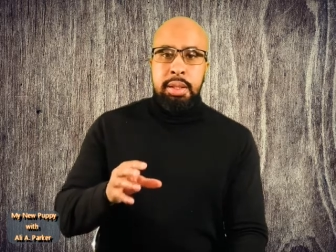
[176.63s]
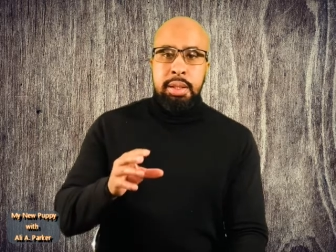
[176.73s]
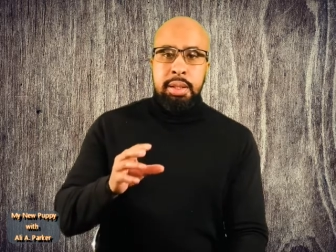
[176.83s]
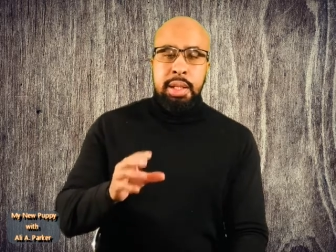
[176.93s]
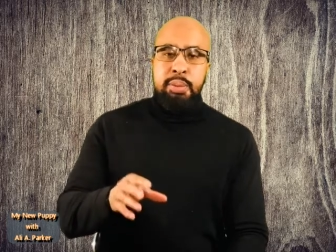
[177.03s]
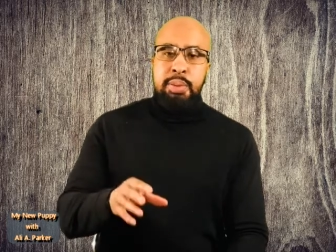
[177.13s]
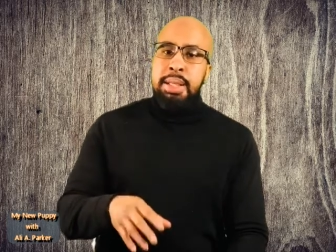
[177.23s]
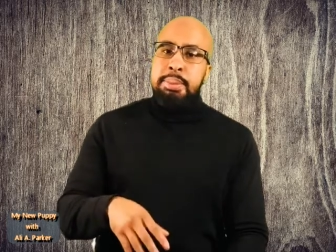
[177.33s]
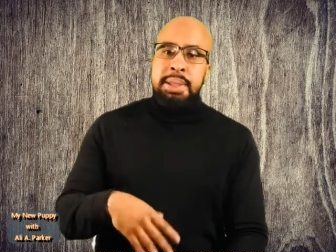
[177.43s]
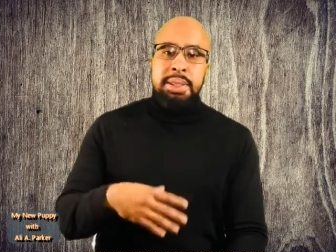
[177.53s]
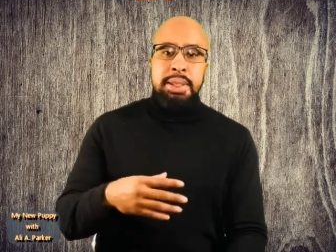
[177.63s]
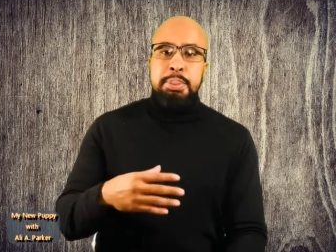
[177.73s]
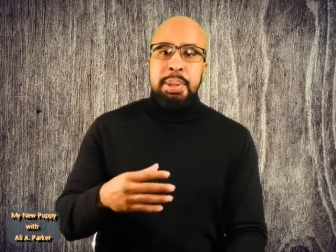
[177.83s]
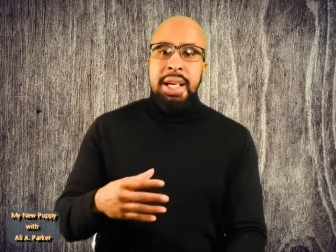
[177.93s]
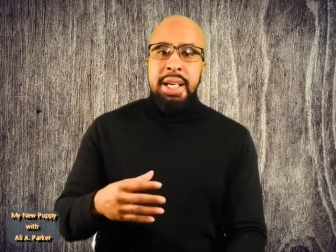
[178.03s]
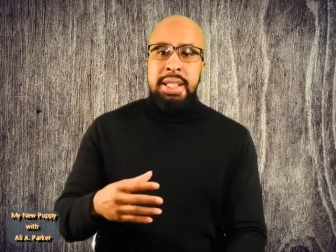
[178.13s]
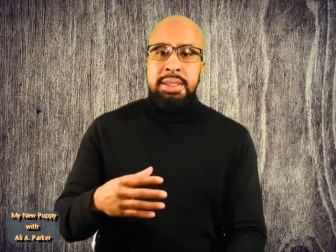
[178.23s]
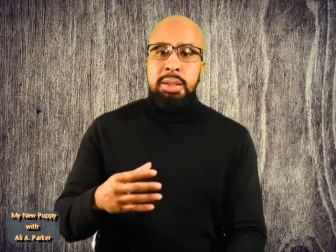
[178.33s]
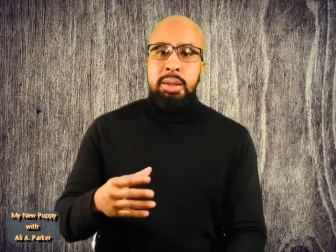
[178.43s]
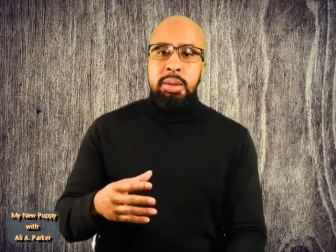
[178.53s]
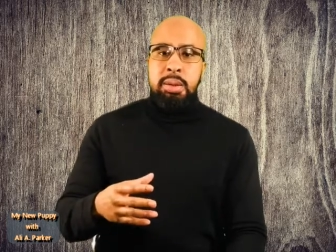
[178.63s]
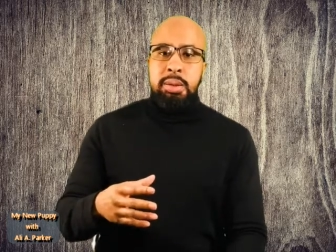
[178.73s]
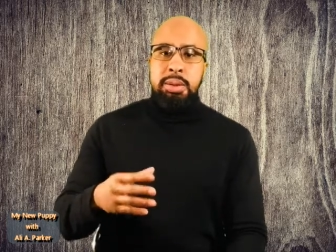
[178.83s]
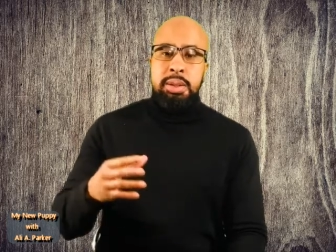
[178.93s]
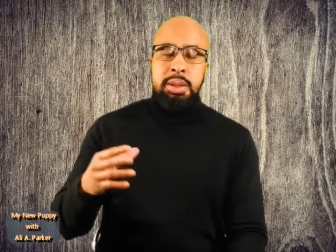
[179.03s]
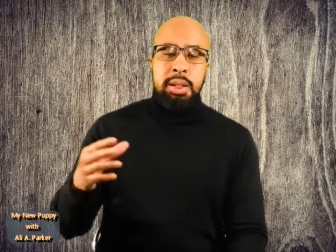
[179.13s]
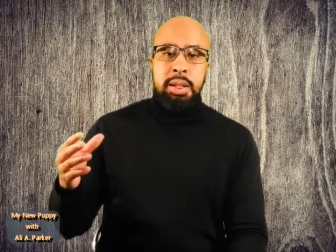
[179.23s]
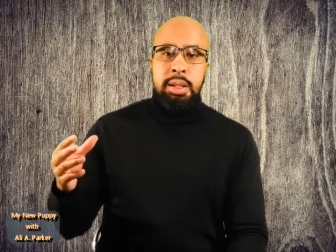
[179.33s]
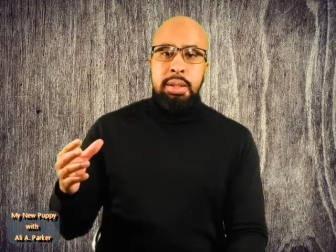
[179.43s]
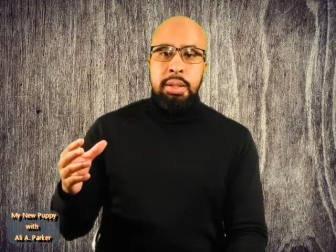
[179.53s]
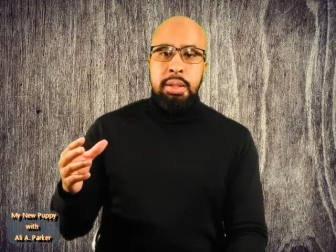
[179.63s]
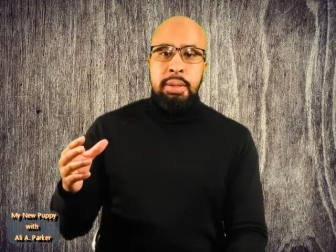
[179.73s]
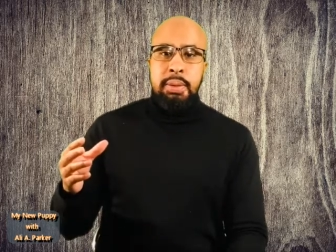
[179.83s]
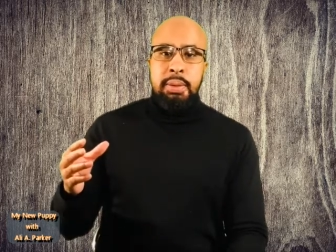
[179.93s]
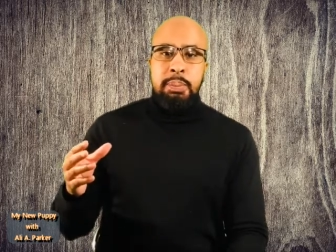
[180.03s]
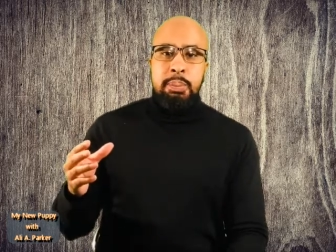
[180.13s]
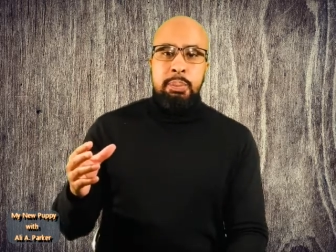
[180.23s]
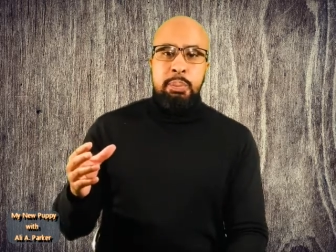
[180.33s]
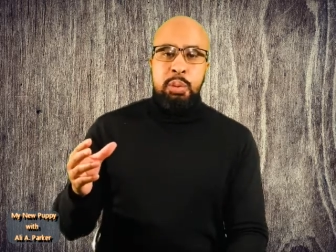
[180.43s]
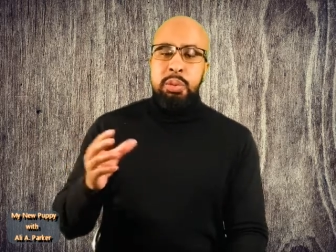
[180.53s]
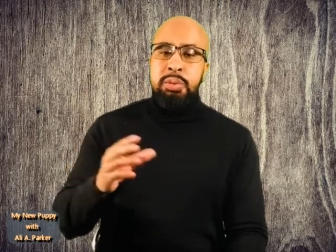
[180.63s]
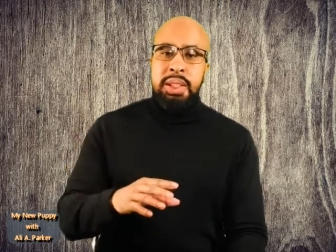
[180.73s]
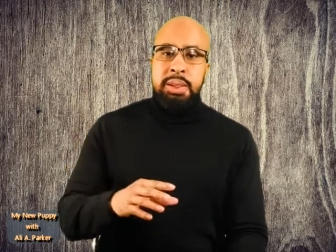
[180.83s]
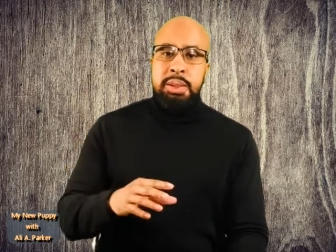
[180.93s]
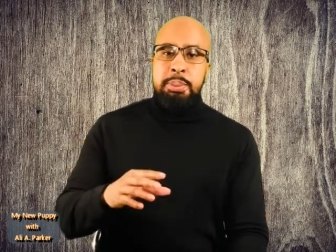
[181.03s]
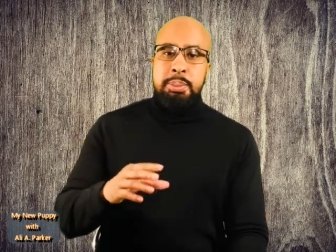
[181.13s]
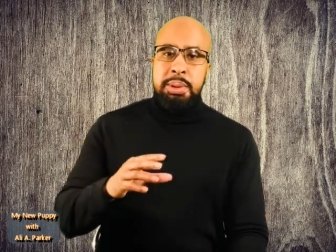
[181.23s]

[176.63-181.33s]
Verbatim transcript: Now, rabies is passed on to new victims